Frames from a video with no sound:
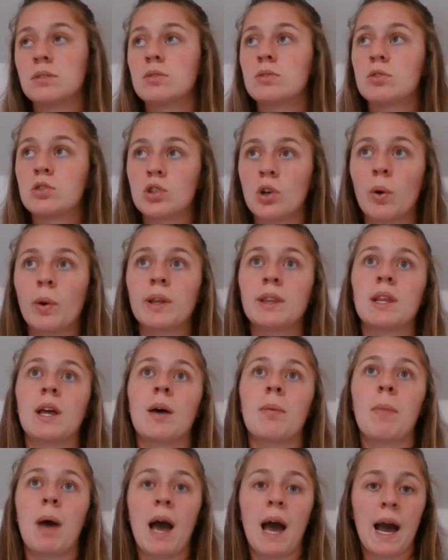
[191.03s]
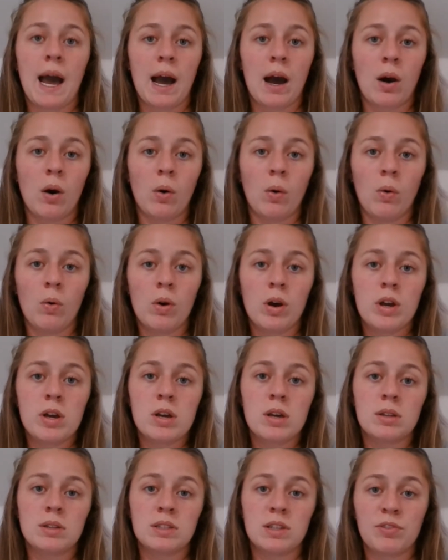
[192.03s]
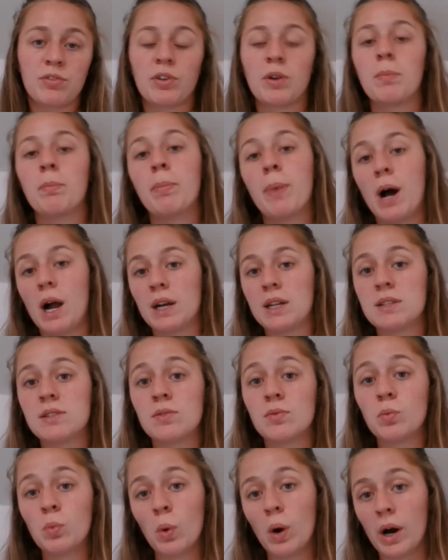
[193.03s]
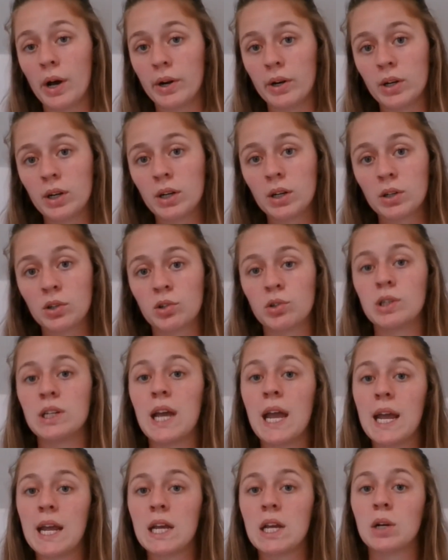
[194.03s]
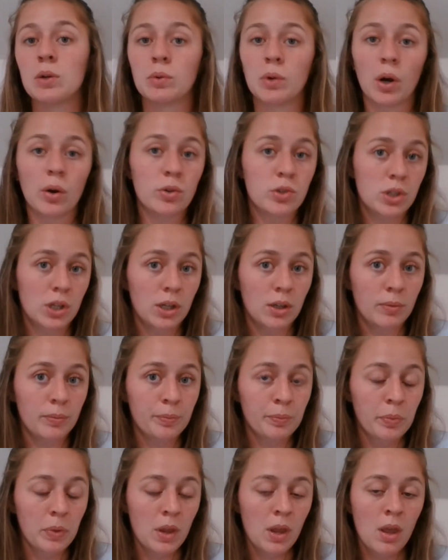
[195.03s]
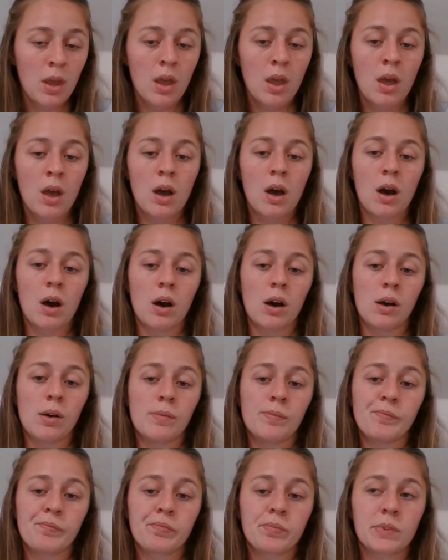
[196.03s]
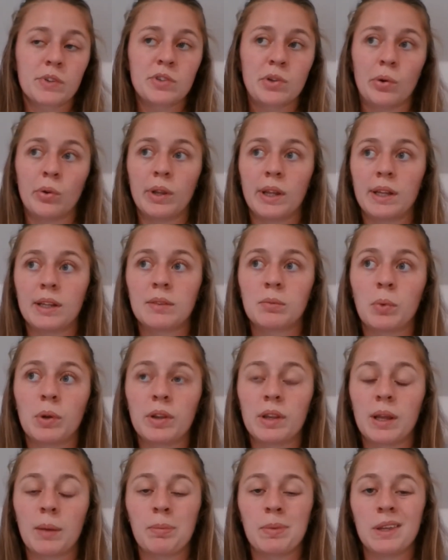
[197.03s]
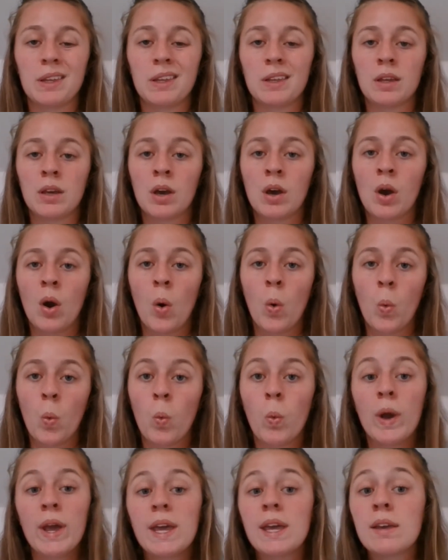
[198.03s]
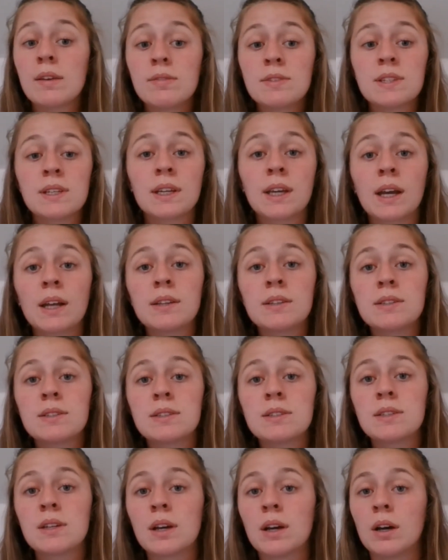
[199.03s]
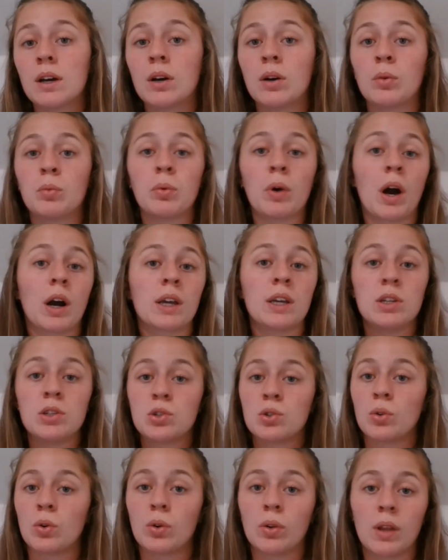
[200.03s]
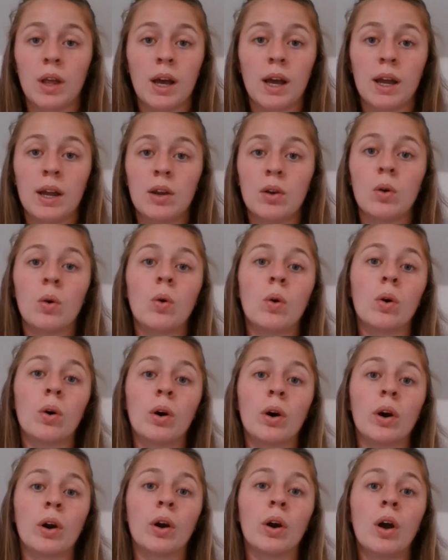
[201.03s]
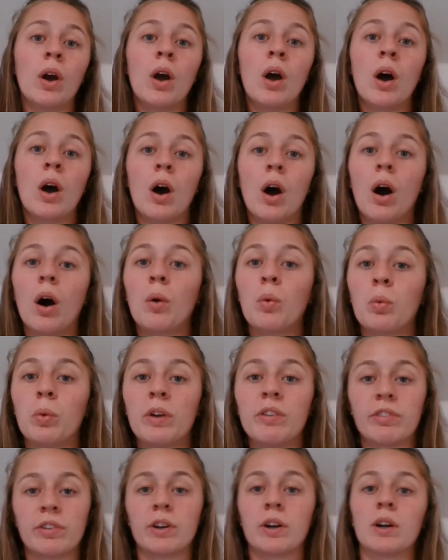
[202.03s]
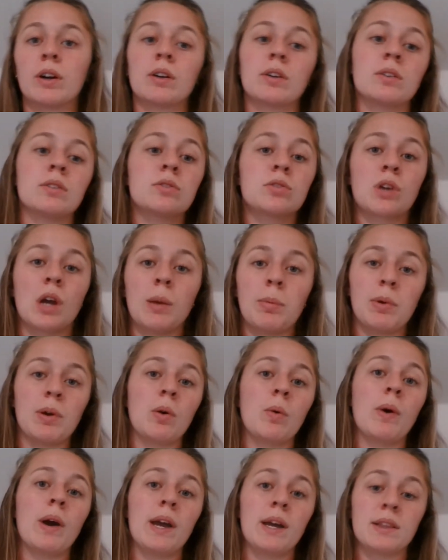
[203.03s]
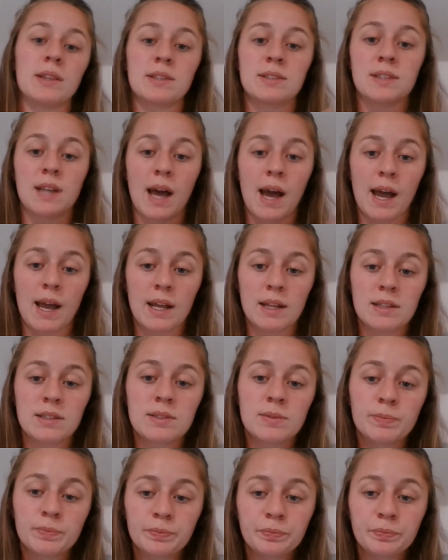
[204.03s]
showing them how different bodies of water create erosion. So like whether that be waves against a rocky shoreline or a river scraping away at the sides.